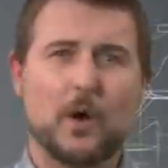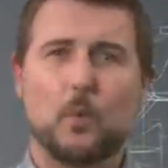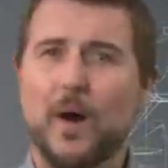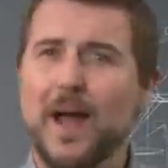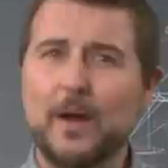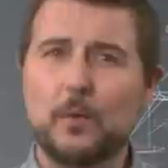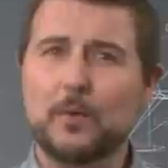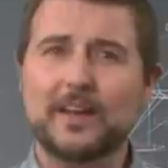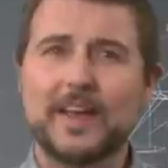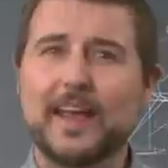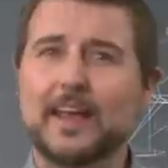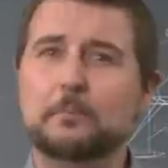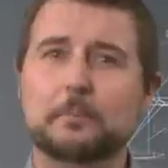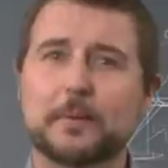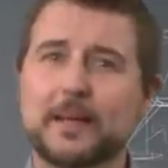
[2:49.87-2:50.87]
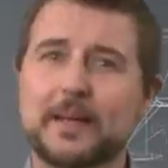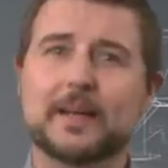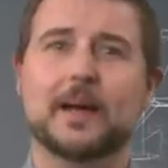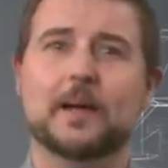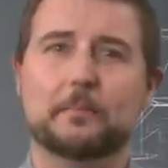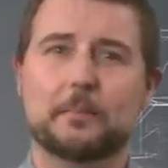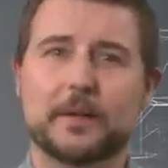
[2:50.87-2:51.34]
why would a big
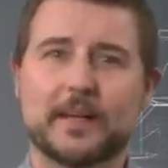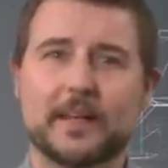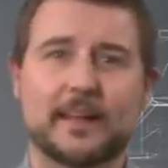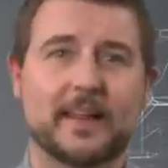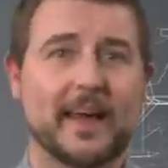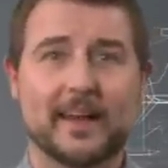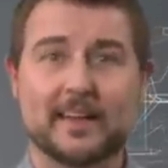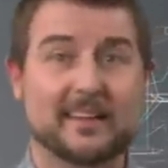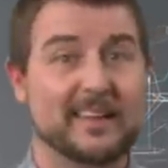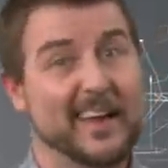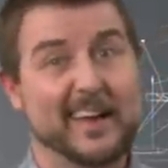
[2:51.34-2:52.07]
company that,